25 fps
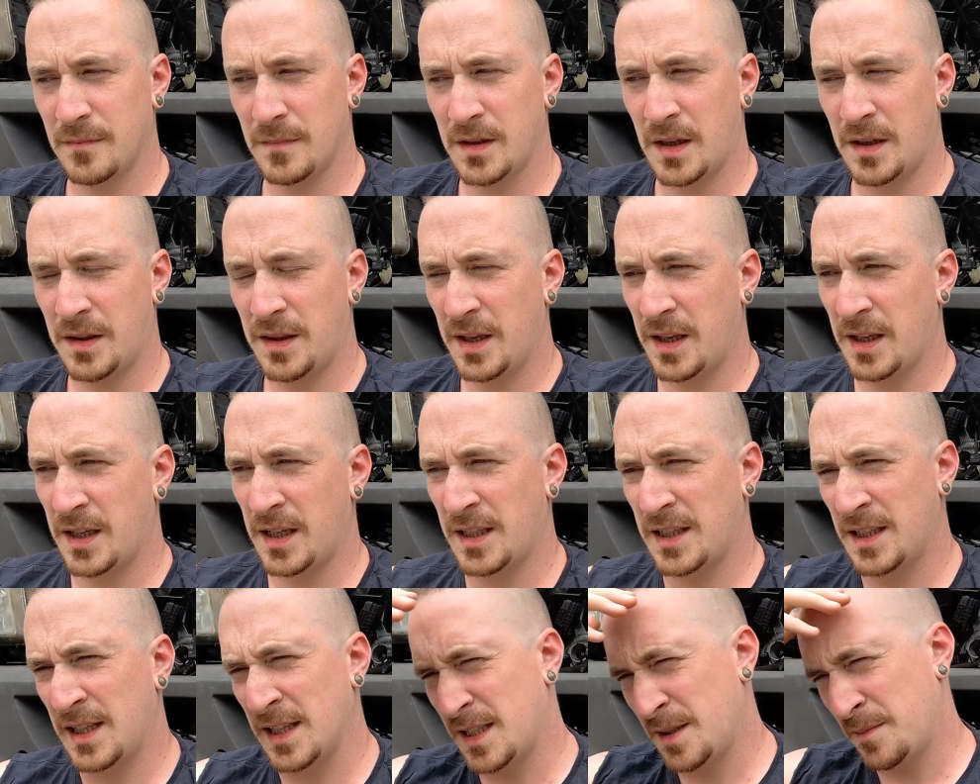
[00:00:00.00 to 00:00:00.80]
I think I
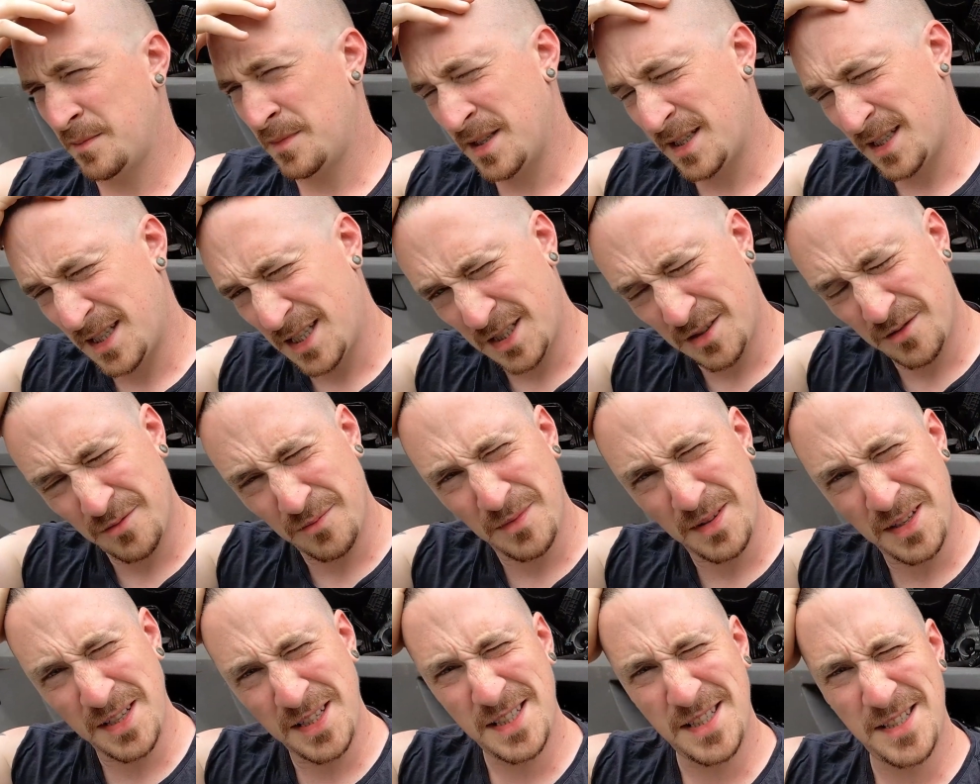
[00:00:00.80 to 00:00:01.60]
need to get some distance from
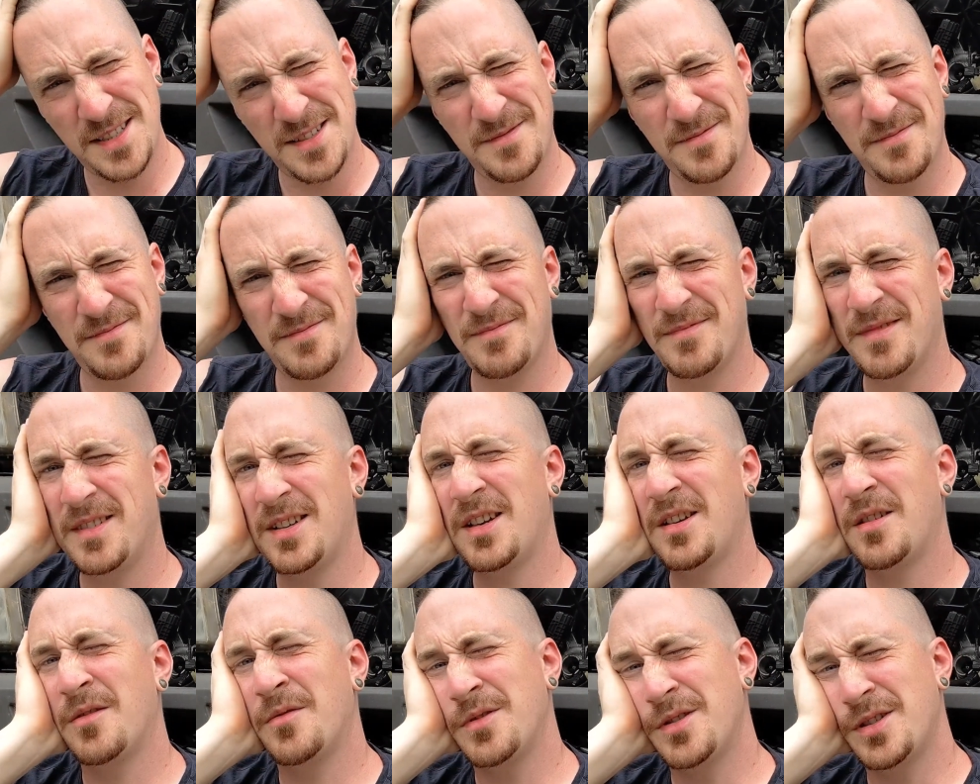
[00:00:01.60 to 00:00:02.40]
this. I
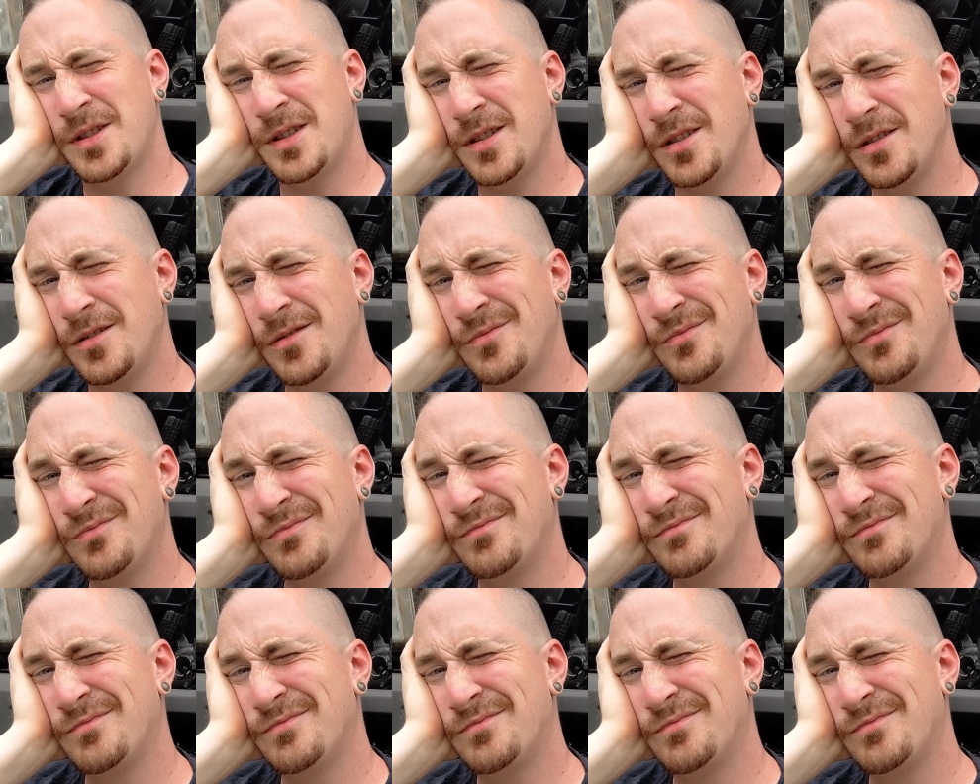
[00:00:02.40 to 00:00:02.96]
don't know what to do.